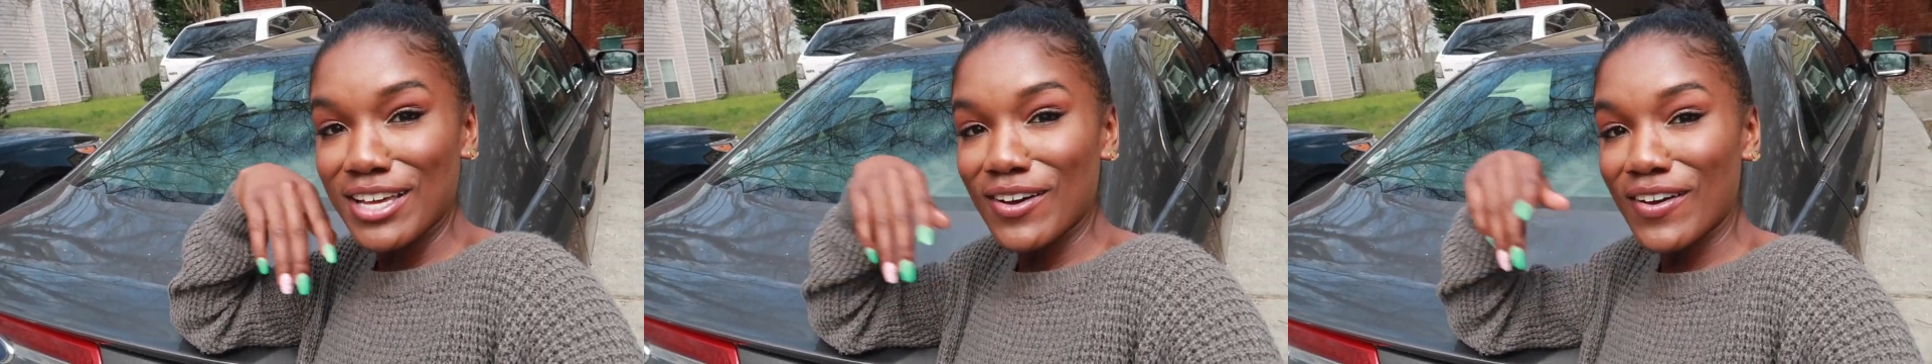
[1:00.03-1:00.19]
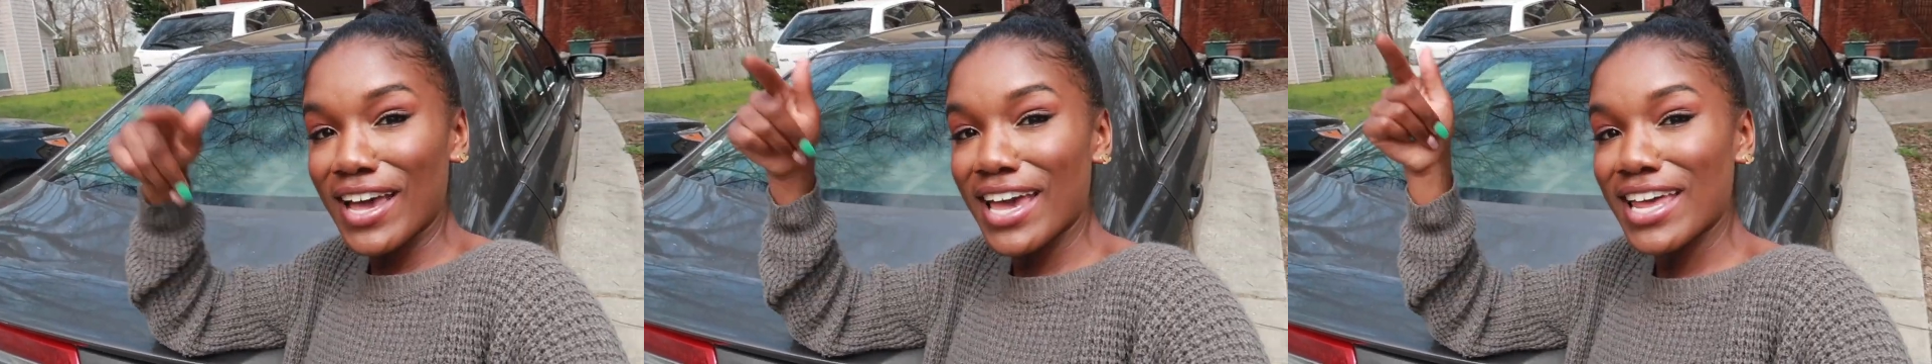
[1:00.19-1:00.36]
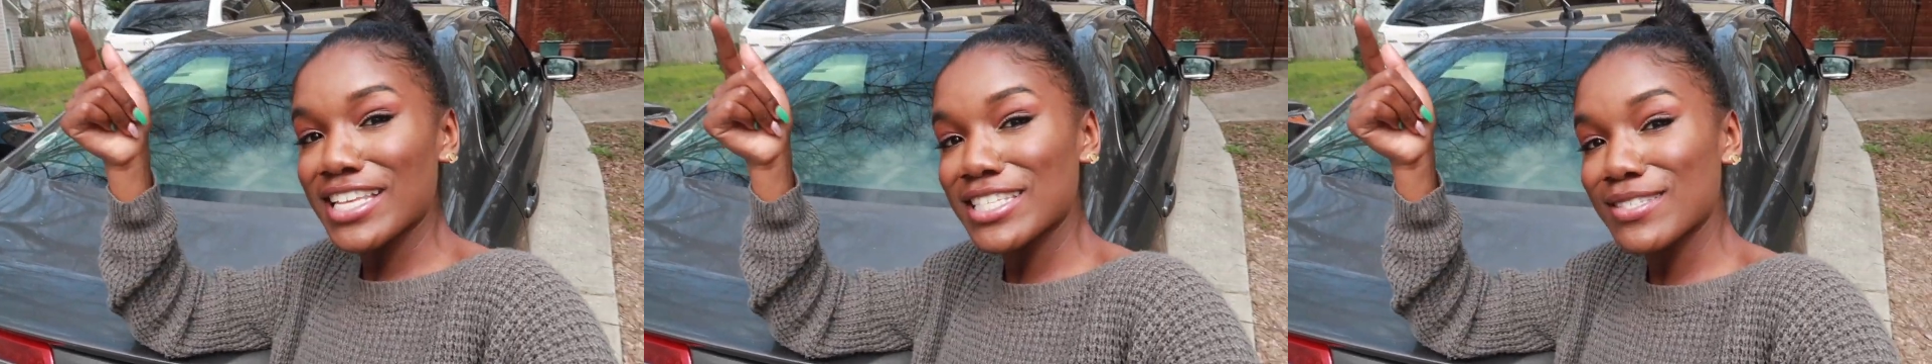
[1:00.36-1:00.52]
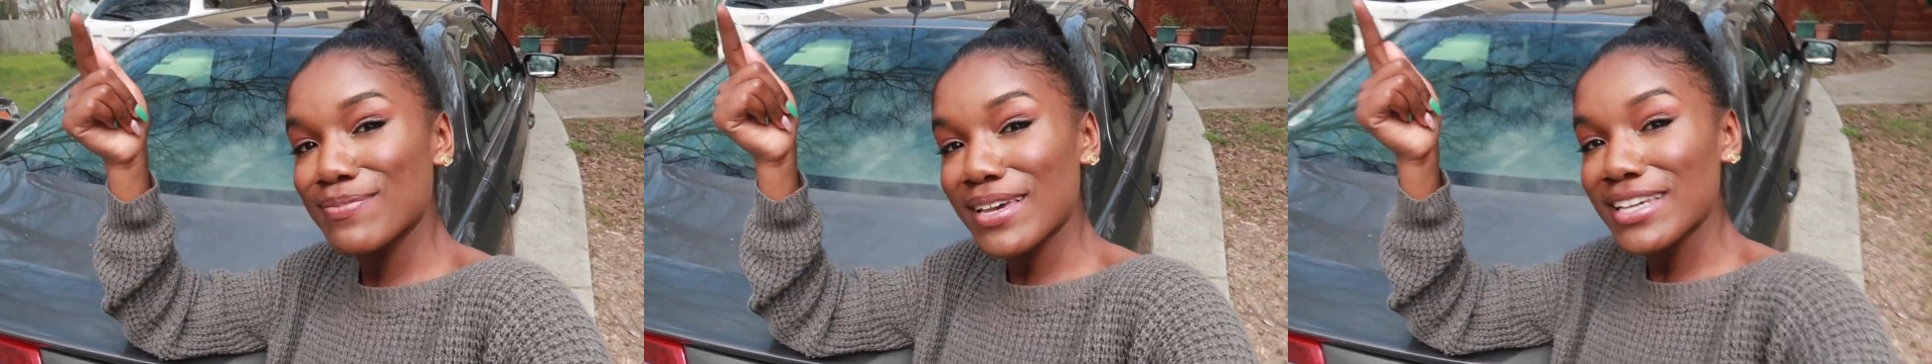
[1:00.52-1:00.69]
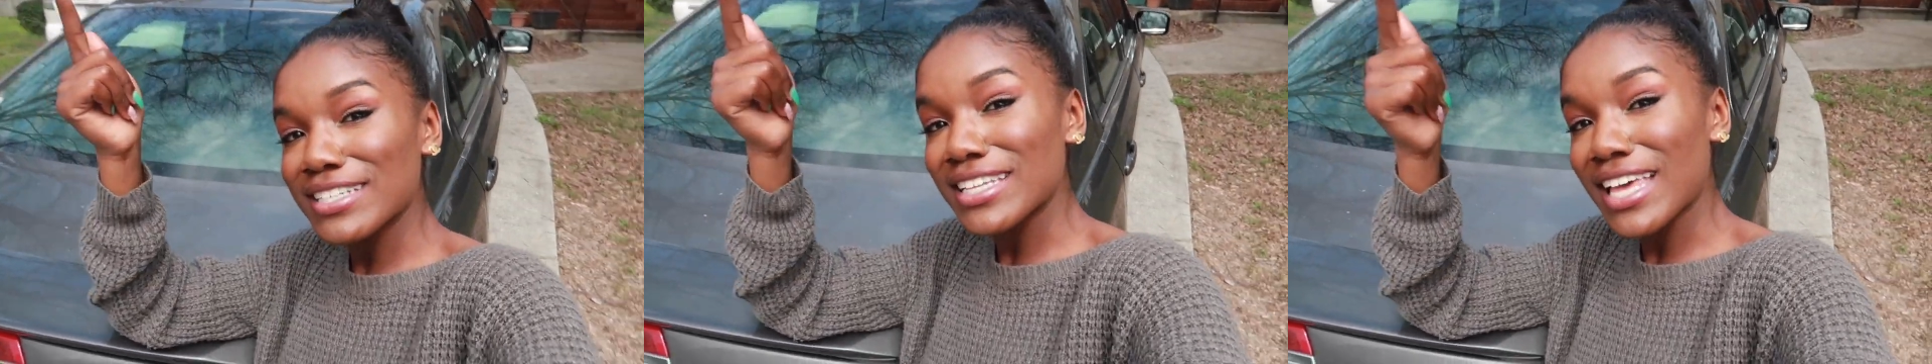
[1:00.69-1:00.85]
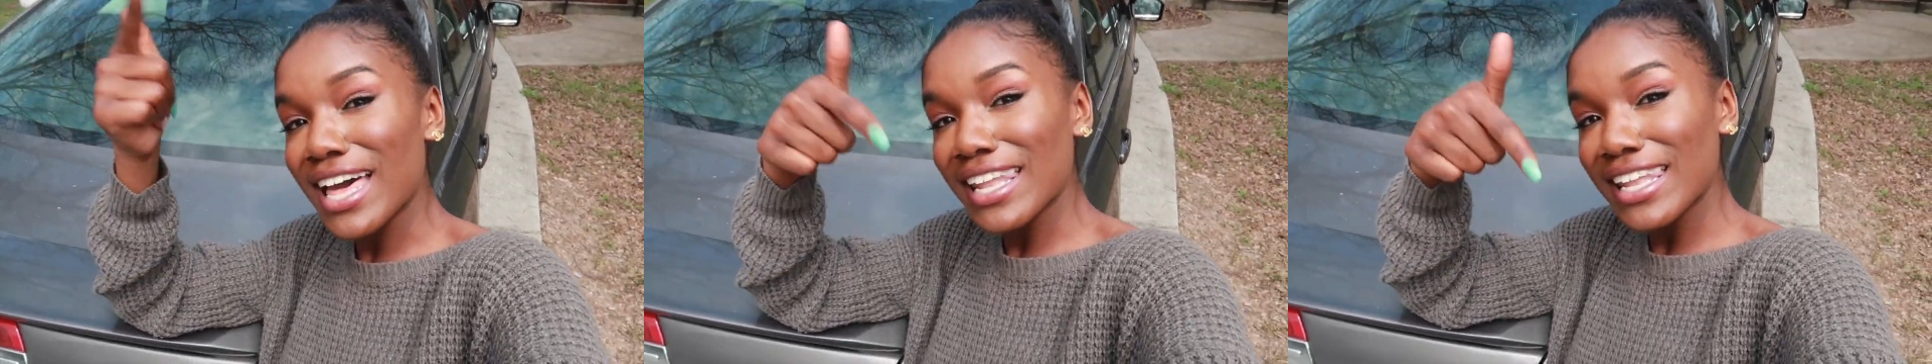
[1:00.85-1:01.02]
go ahead and
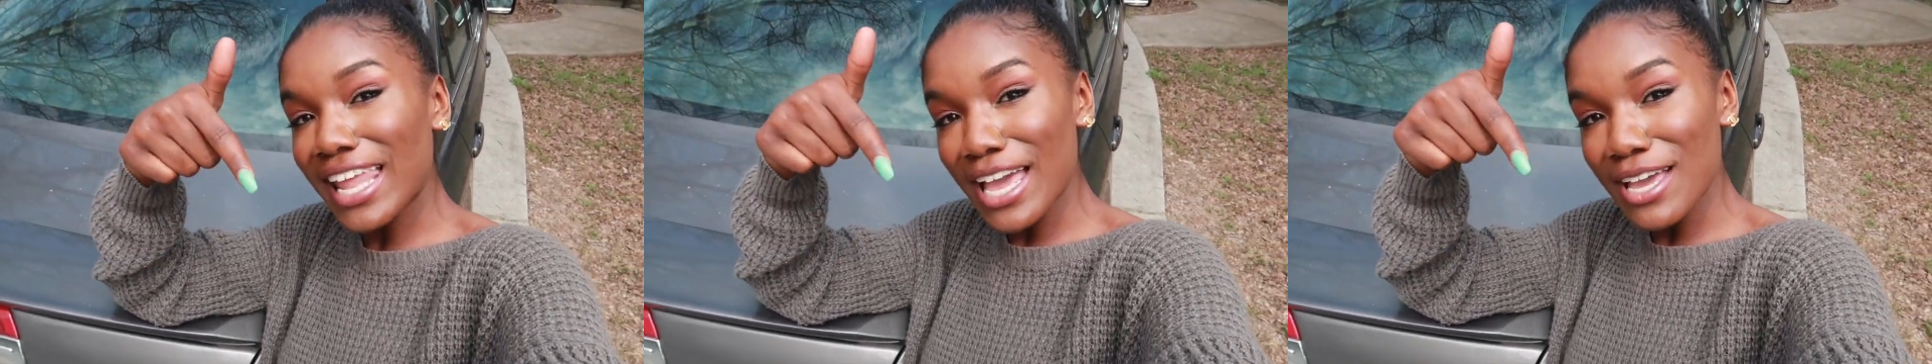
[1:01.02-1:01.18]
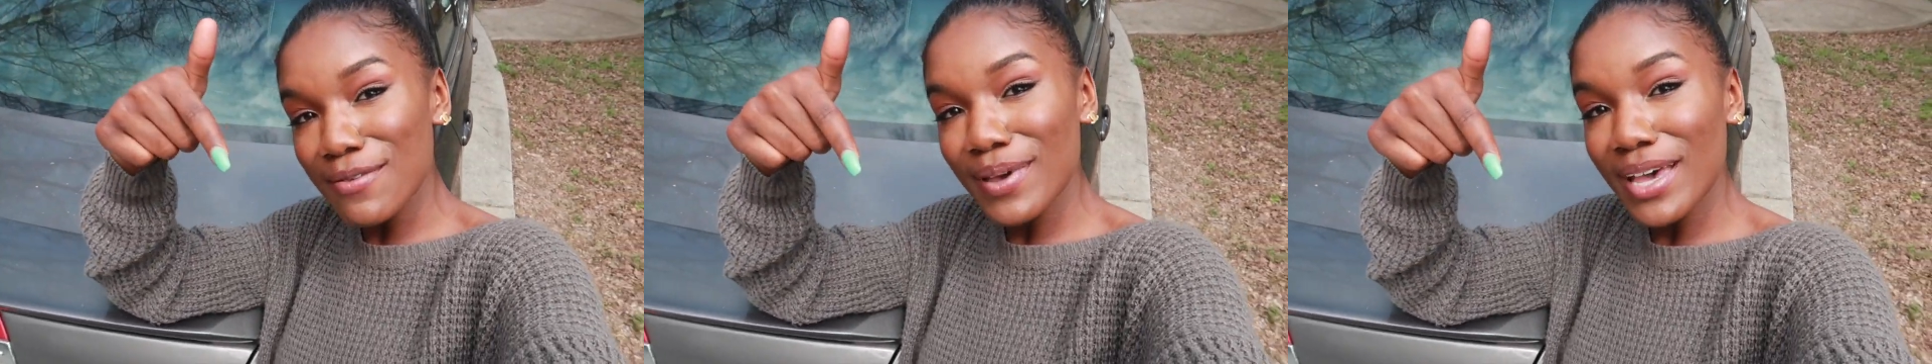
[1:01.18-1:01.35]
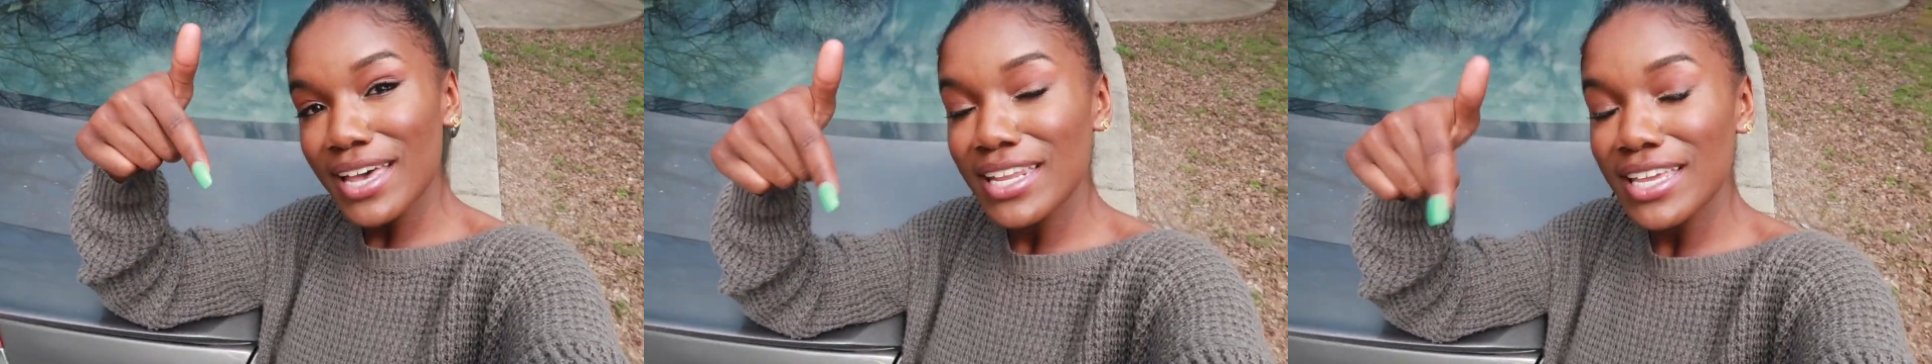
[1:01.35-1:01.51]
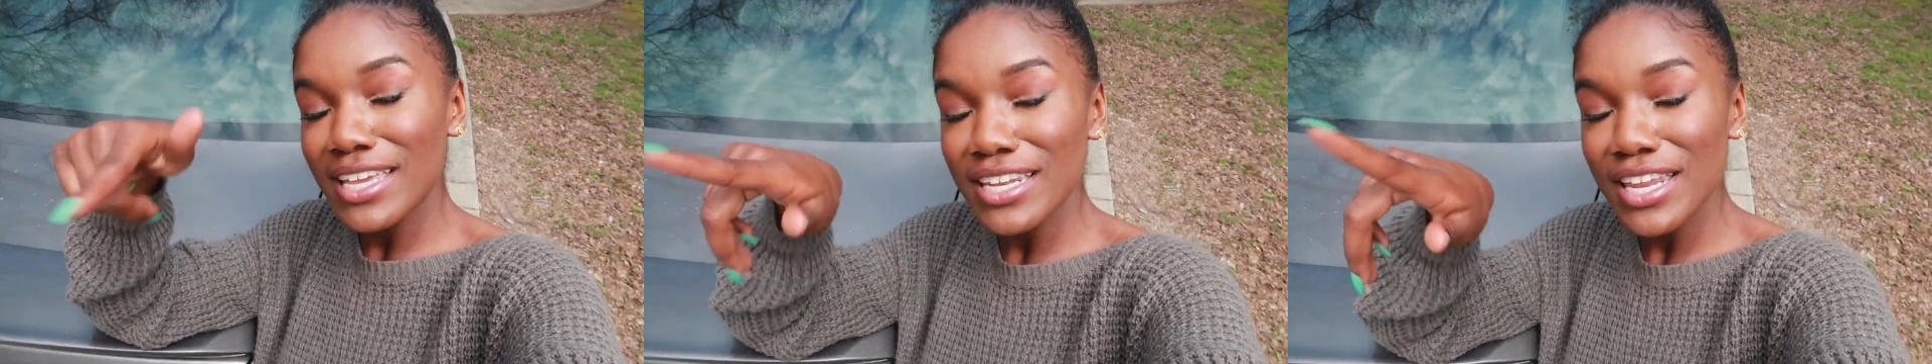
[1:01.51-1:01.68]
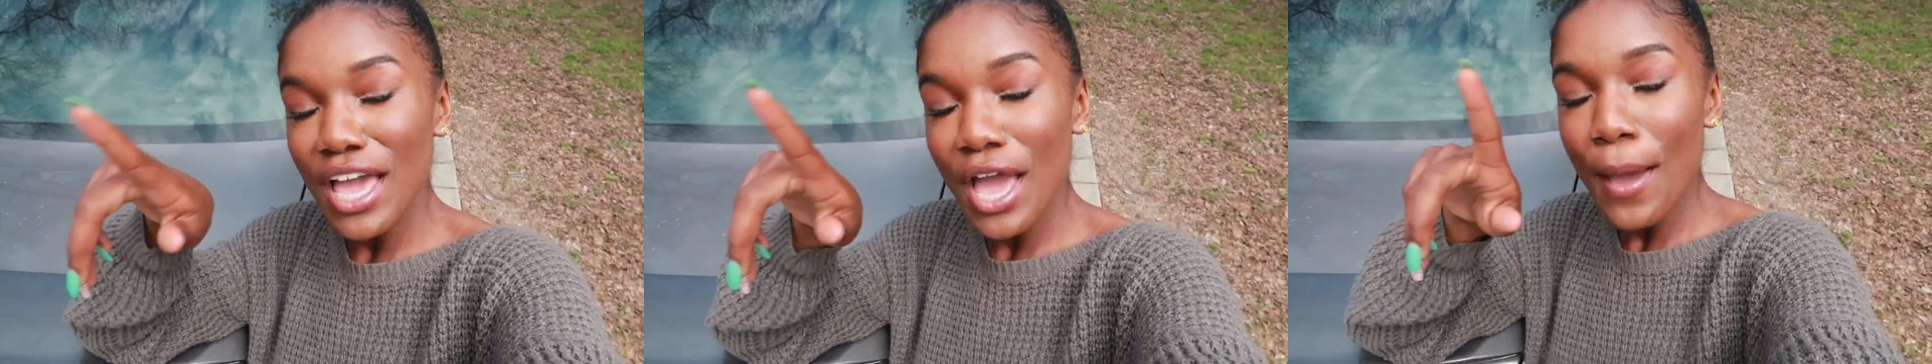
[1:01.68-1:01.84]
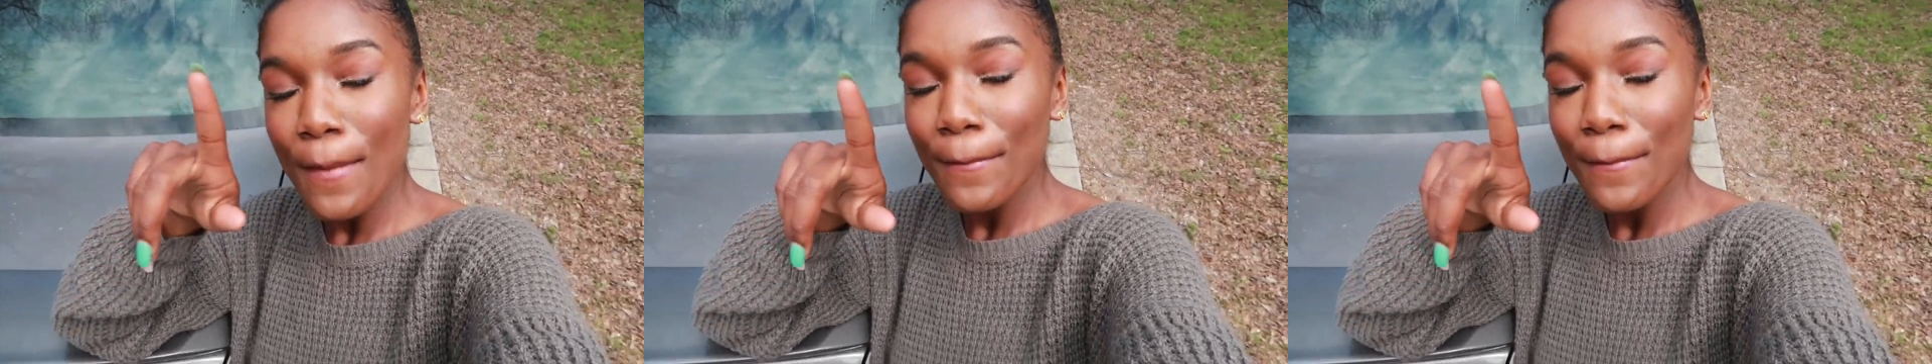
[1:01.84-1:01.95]
smash that like button,